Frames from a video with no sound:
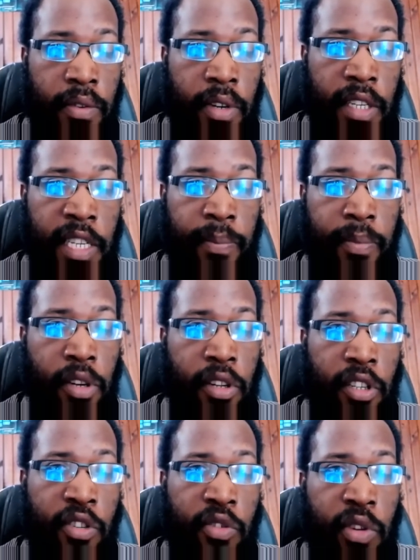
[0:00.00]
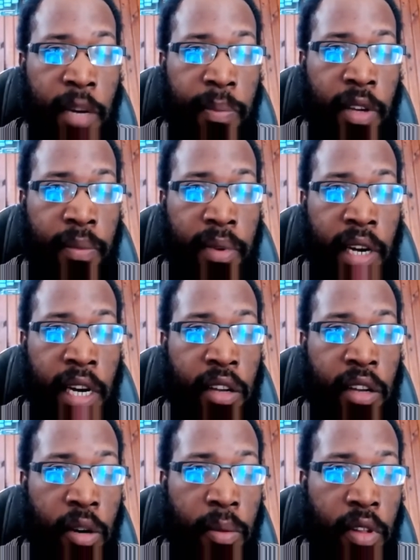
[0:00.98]
For example, the Stripe
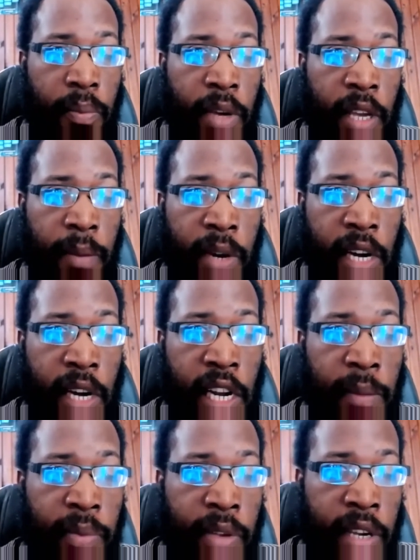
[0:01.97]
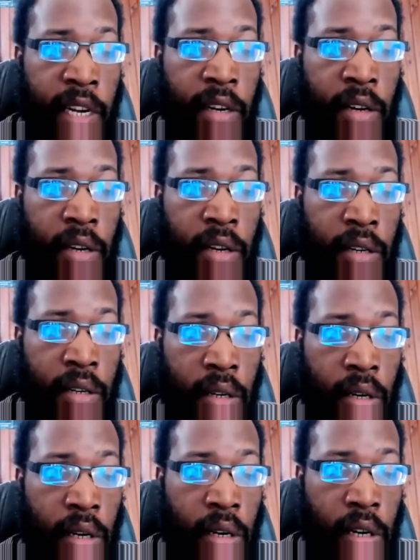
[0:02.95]
API or the PayPal API
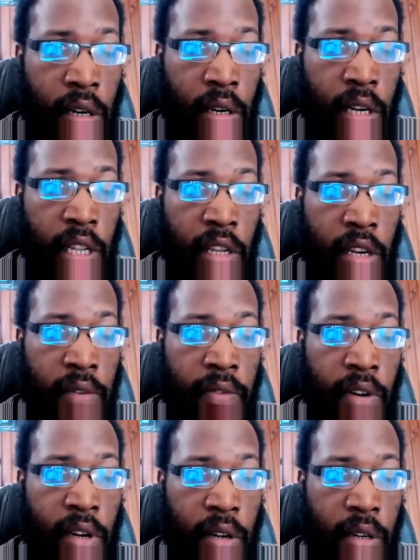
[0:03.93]
or any of